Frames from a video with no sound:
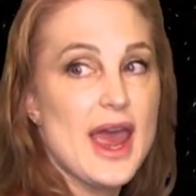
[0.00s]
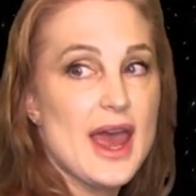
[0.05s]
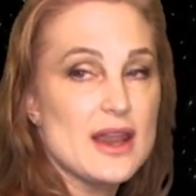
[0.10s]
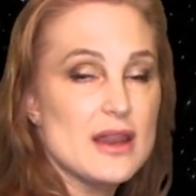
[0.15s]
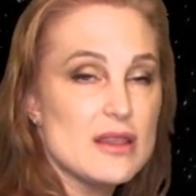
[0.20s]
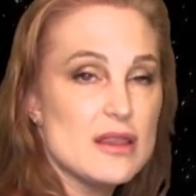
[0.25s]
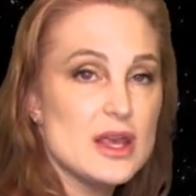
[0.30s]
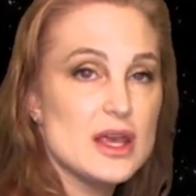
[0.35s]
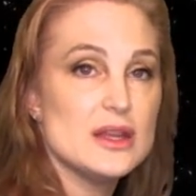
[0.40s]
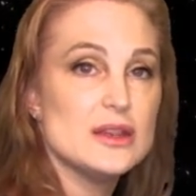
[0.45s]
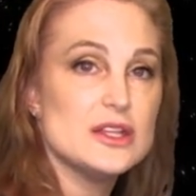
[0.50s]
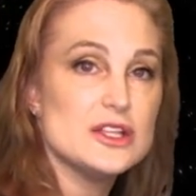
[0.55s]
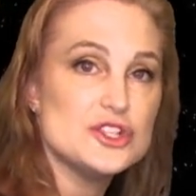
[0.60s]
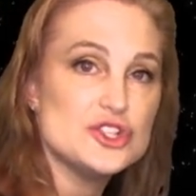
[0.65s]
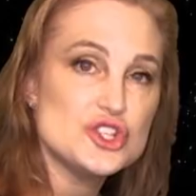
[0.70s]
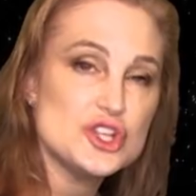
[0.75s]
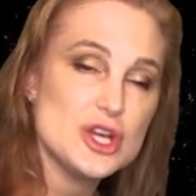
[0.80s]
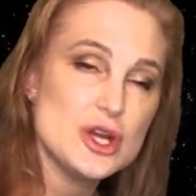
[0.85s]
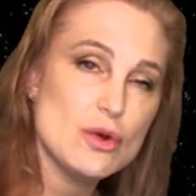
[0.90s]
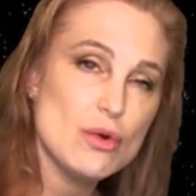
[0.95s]
and then the
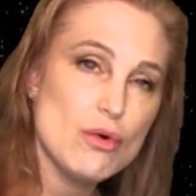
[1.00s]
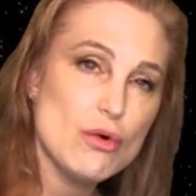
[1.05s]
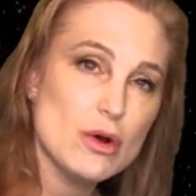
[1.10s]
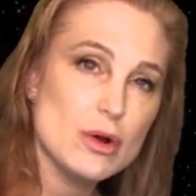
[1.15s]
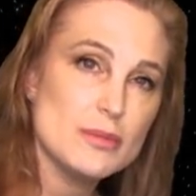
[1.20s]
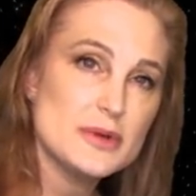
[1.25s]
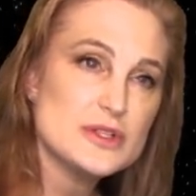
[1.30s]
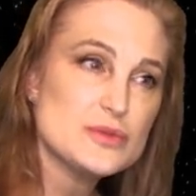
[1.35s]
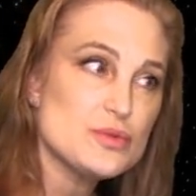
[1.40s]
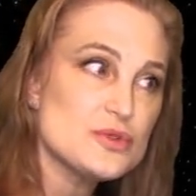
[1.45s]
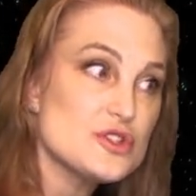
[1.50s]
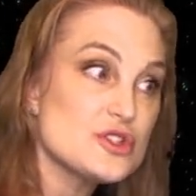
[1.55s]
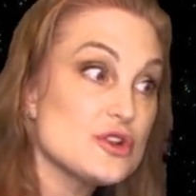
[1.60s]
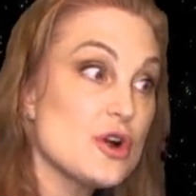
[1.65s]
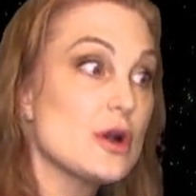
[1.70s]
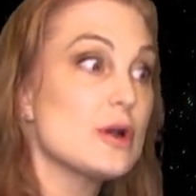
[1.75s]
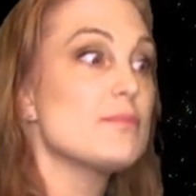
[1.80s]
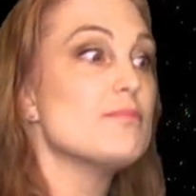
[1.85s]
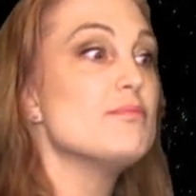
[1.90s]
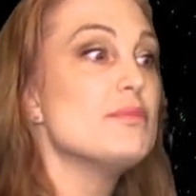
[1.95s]
GEO orbits will
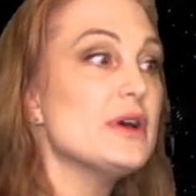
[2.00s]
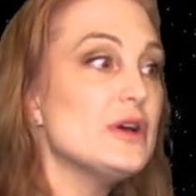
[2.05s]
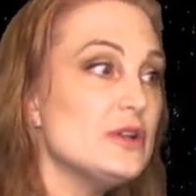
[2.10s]
start